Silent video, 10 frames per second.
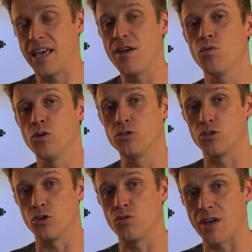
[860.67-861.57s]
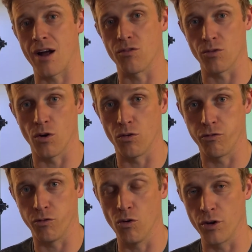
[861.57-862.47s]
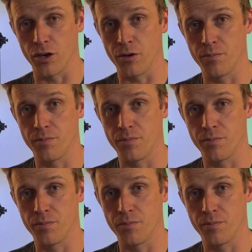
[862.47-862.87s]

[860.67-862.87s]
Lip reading: it will do that role for you.